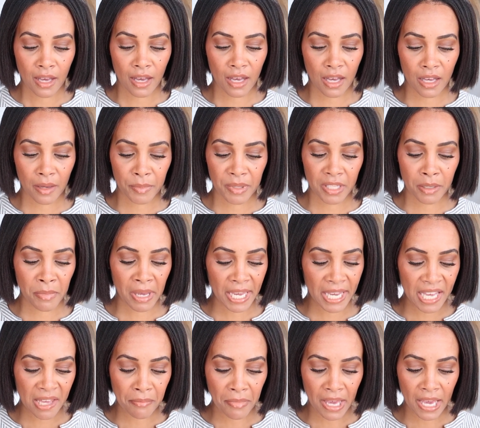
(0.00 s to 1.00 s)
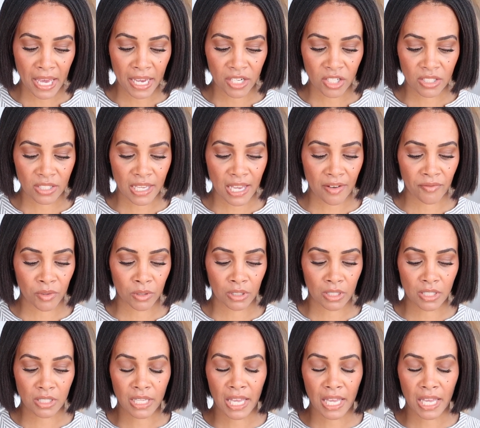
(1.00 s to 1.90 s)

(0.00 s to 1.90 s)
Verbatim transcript: um, and then my handbag i just have on this